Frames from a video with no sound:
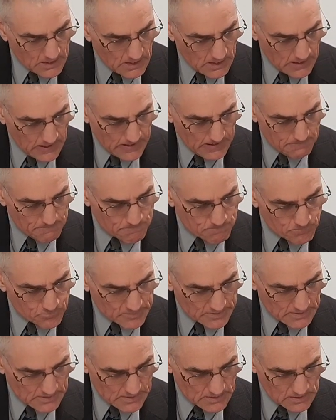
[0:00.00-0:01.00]
um,
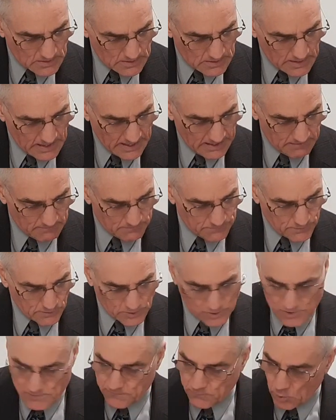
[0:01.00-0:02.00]
at
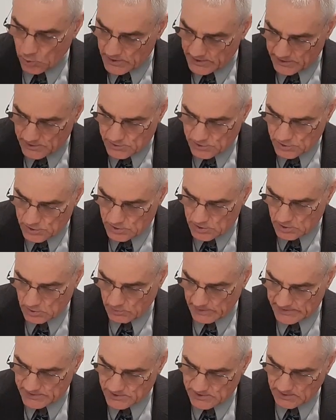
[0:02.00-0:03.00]
verse
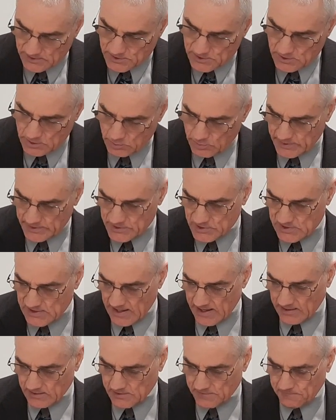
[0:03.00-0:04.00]
42, it says, Who is
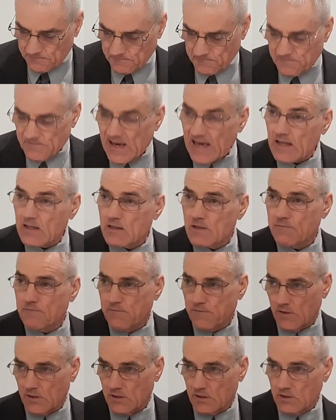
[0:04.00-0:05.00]
that
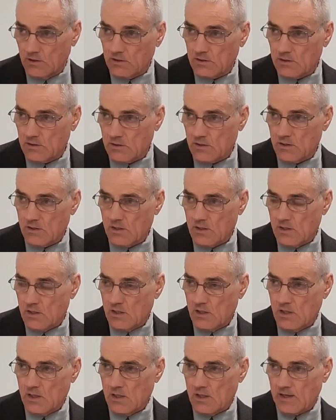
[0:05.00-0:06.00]
faithful
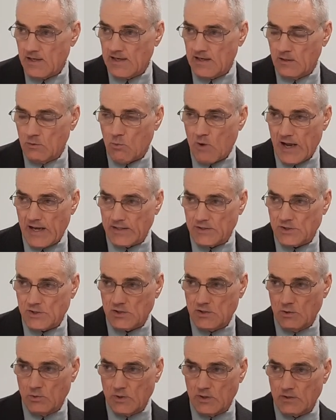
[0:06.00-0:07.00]
and wise
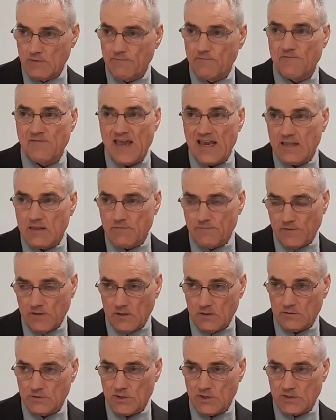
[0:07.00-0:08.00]
steward,
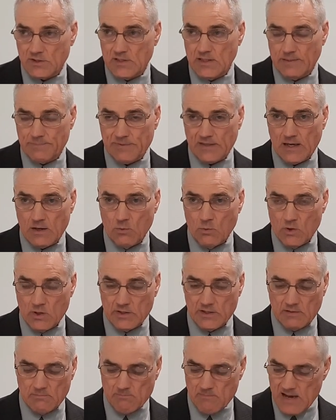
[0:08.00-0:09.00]
faithful. Just keep that
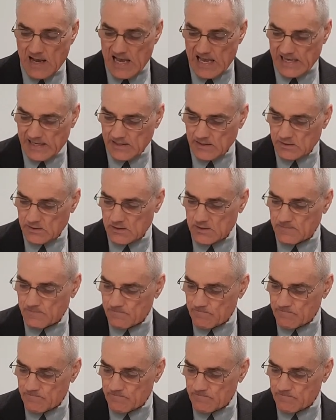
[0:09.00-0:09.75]
word in mind.